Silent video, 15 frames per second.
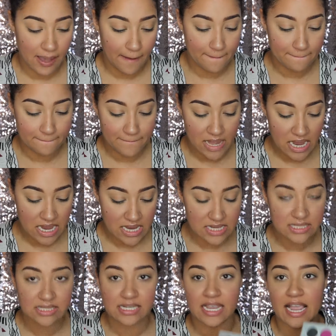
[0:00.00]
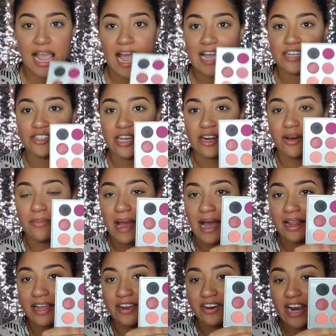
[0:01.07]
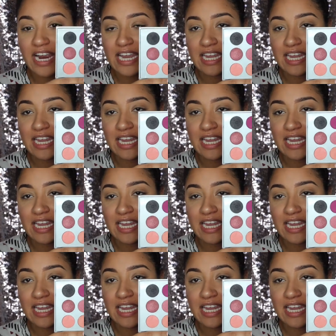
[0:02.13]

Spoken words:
amazing eyeshadow palette right